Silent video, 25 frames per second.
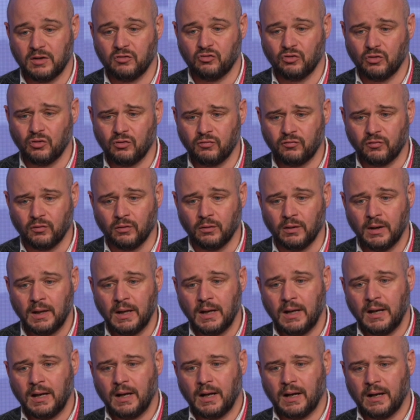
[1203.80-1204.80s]
is awful.
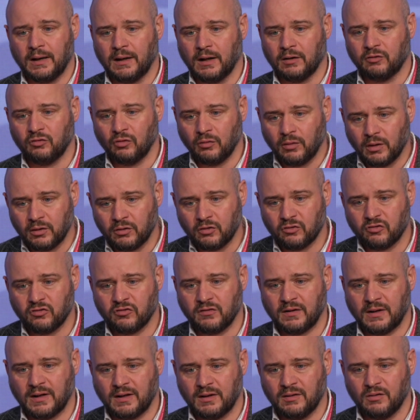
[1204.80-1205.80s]
And I don't
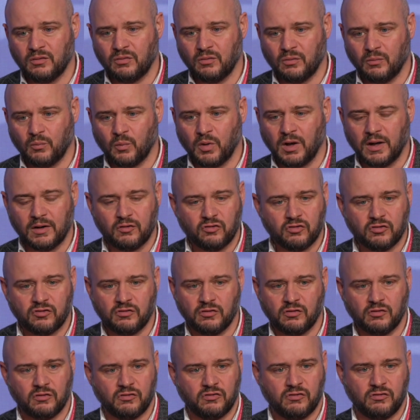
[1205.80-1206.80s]
understand why
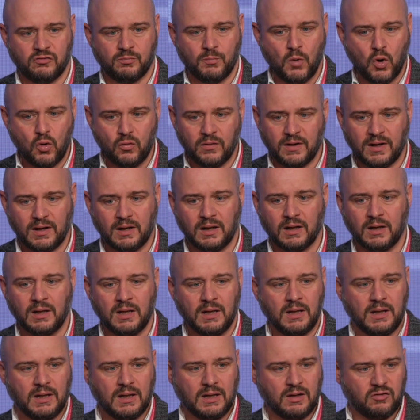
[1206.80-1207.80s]
smoking
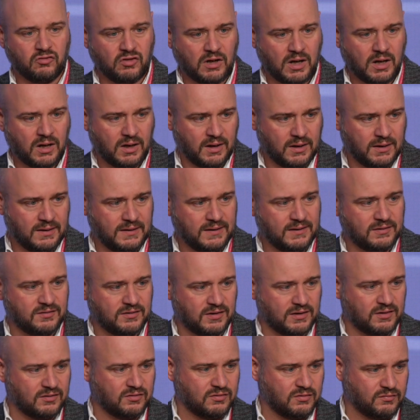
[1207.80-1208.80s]
is a highly
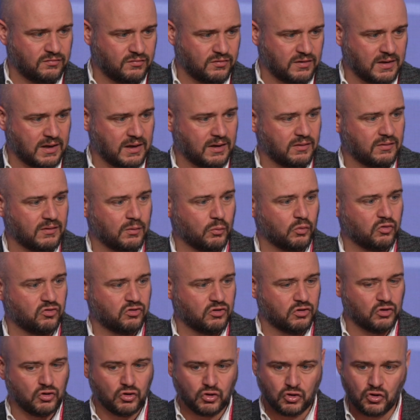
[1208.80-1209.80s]
addictive thing that was
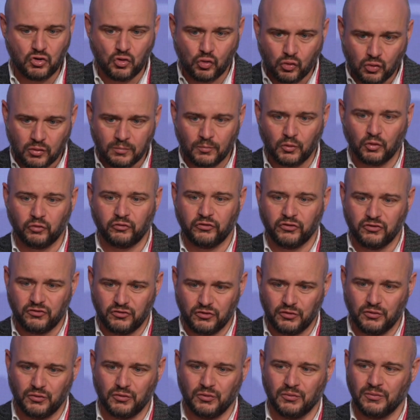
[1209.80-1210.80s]
normal to
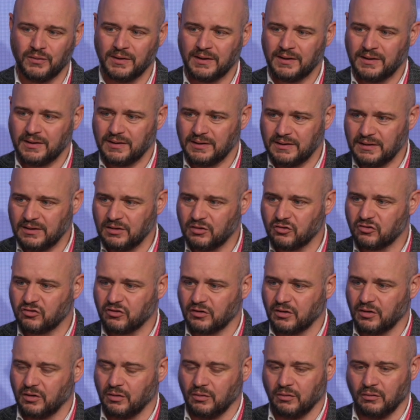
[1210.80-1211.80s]
do years
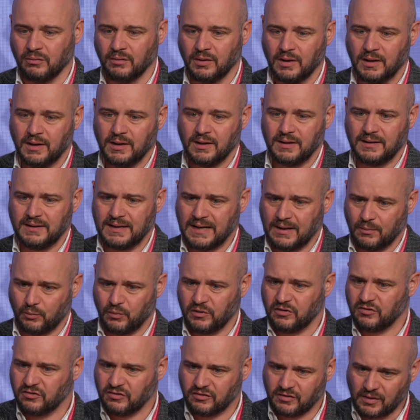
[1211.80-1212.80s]
ago, yet
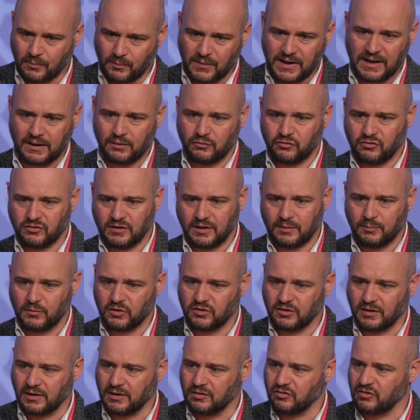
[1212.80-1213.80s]
we somehow
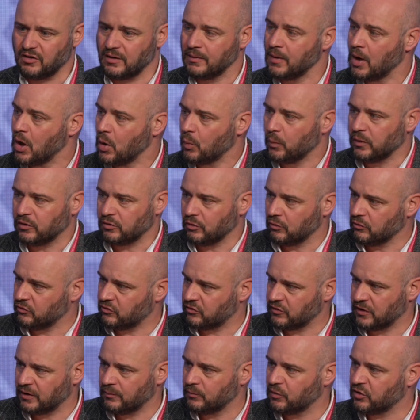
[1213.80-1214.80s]
stigmatise it. We don't
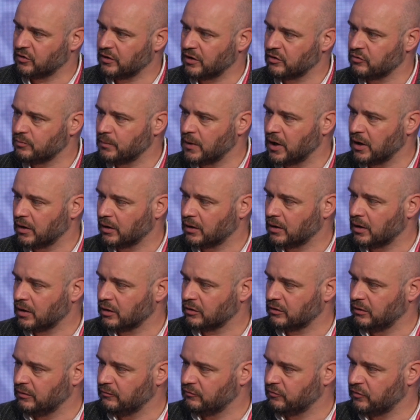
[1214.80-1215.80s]
stigmatise
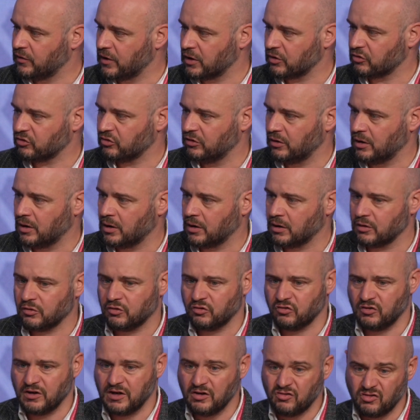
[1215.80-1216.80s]
myocardial infarction and heart
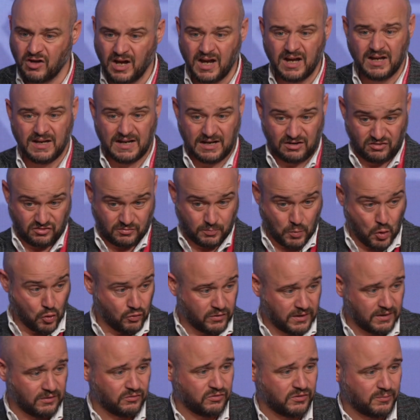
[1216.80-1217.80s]
disease, yet
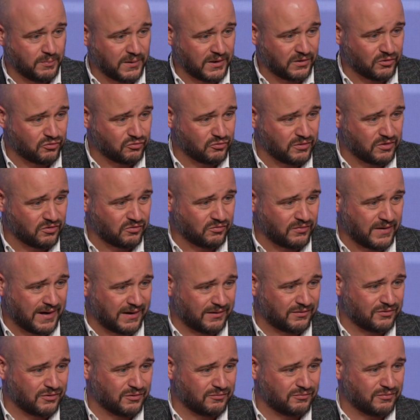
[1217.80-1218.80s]
smoking's the biggest risk
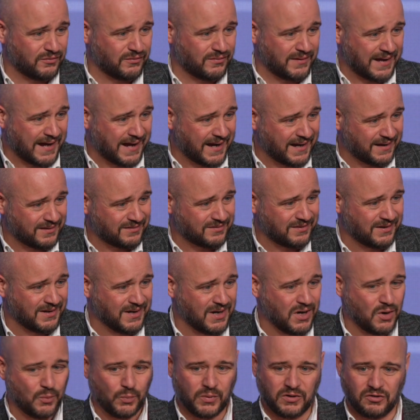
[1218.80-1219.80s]
factor for that.
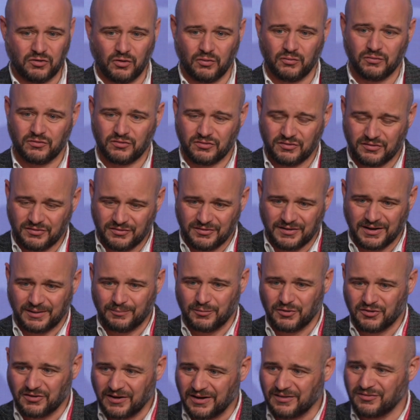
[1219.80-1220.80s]
We don't
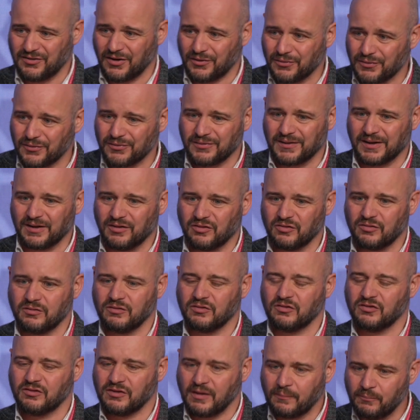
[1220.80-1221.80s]
stigmatise other
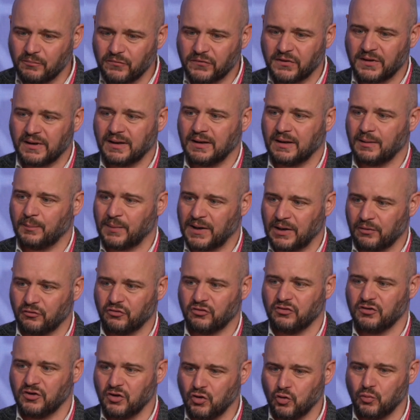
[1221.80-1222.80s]
things. Something about
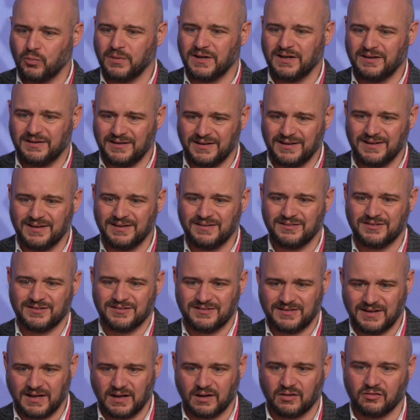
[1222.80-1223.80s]
COPD
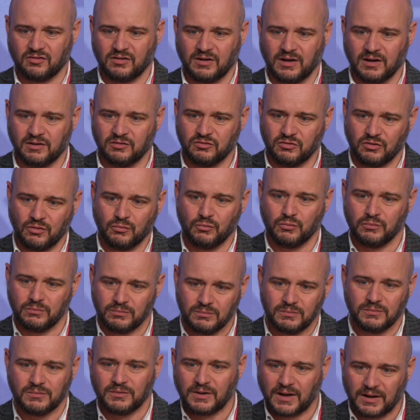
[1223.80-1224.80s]
sticks, and I don't.
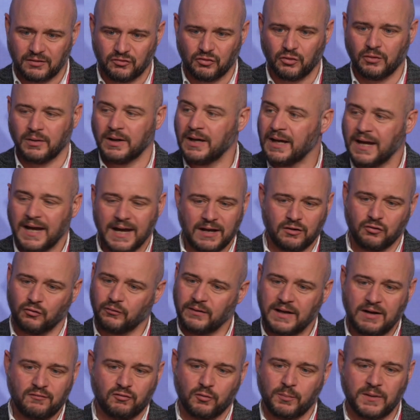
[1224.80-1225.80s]
It'll
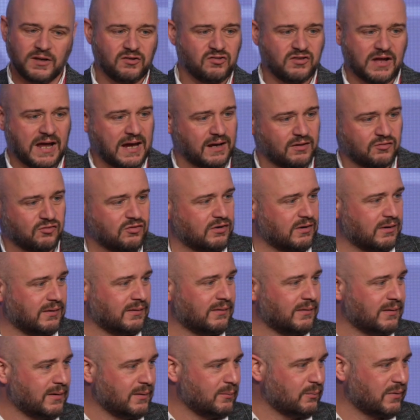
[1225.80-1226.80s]
never be sexy,
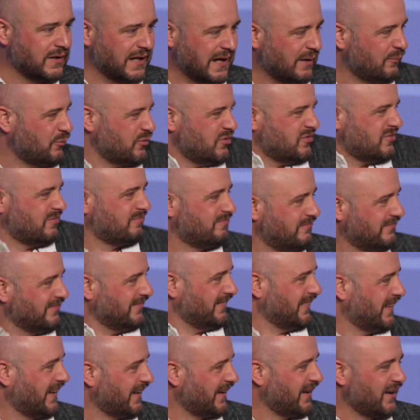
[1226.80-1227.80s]
but that's
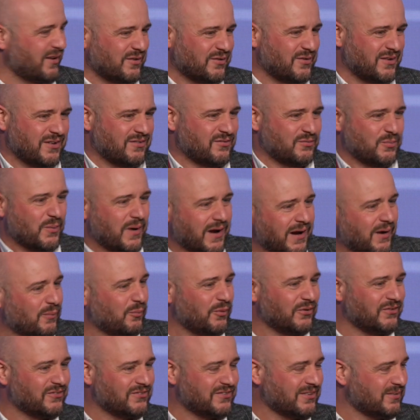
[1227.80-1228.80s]
why I
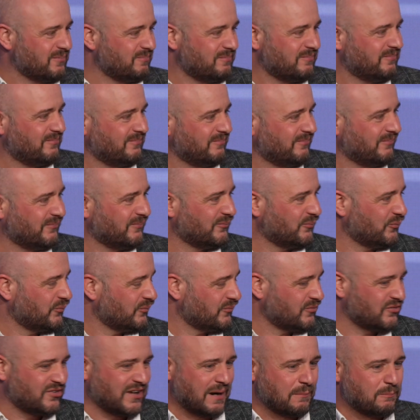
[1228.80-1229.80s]
want to
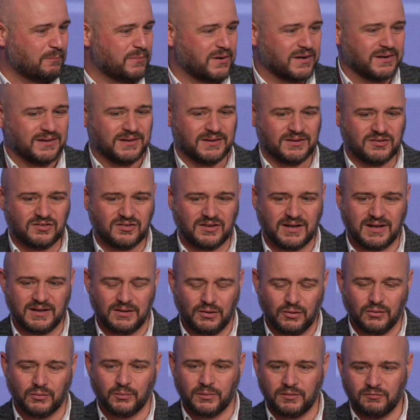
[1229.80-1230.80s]
champion it and say,
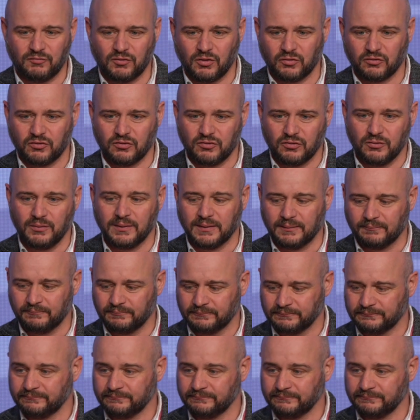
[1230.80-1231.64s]
look, we've got to do it.